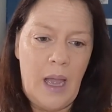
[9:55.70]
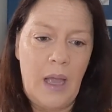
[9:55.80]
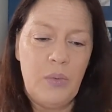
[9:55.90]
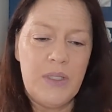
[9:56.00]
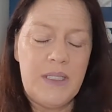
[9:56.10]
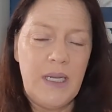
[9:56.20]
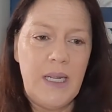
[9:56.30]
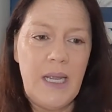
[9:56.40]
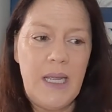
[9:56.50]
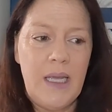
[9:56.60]
I was
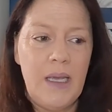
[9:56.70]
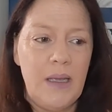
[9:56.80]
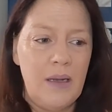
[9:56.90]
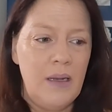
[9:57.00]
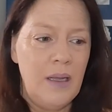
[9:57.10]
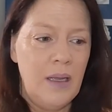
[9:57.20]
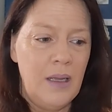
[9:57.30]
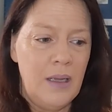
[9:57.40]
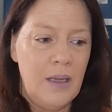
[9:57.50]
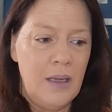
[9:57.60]
sitting in
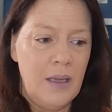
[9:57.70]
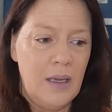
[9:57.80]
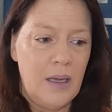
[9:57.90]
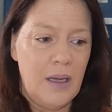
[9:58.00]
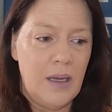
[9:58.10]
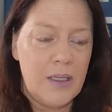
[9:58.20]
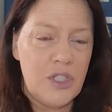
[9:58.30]
a